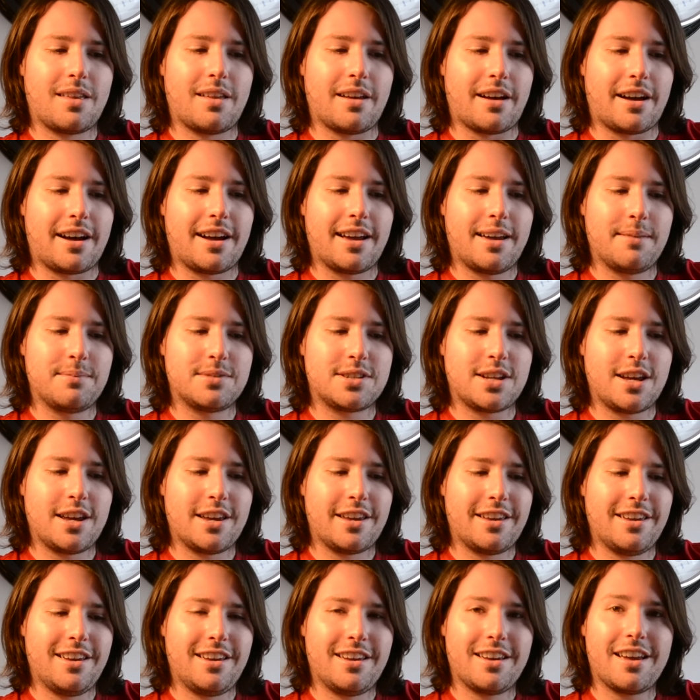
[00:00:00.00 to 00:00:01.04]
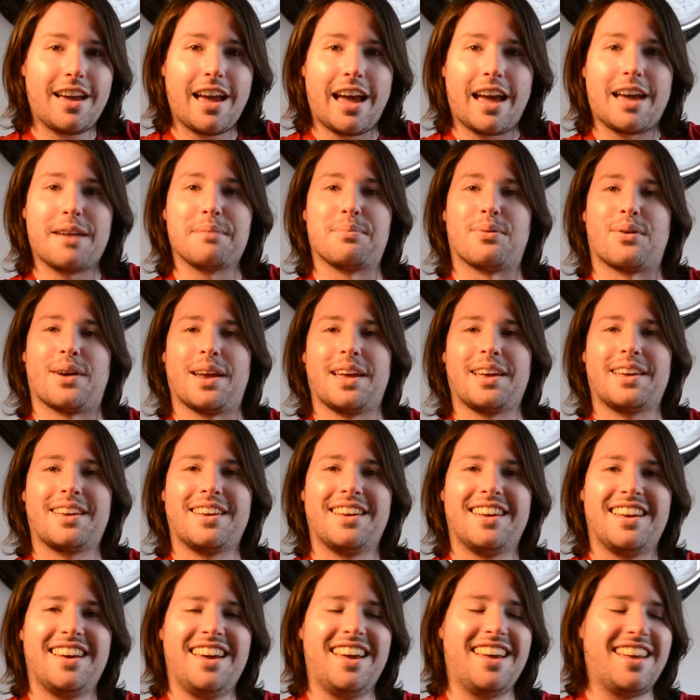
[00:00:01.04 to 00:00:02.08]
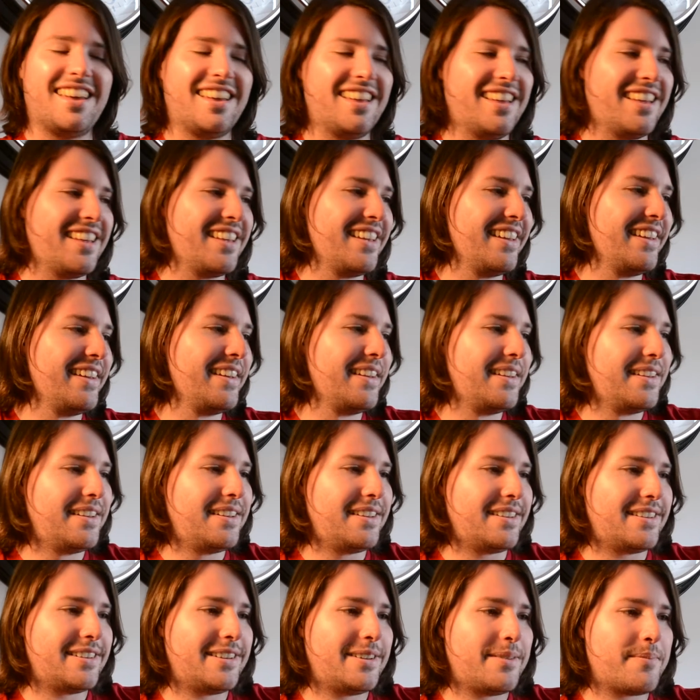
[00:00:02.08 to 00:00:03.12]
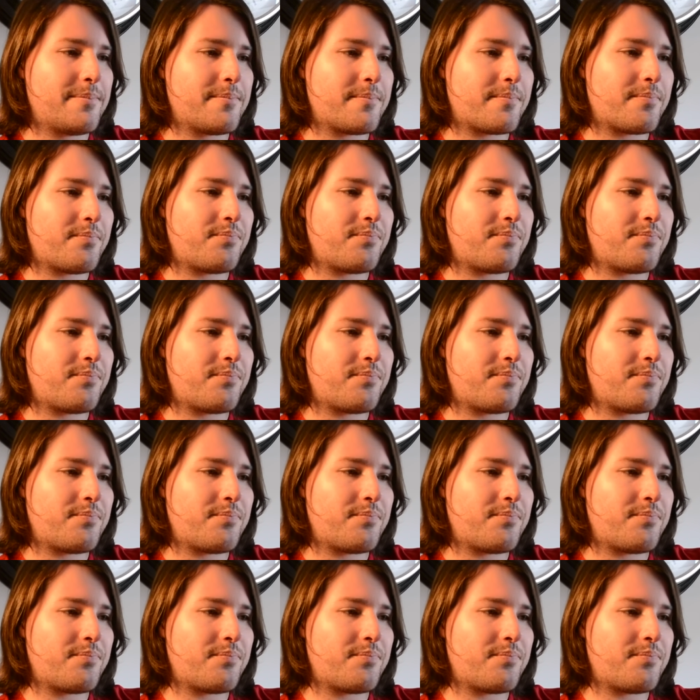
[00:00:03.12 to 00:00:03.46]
I am taking a break. at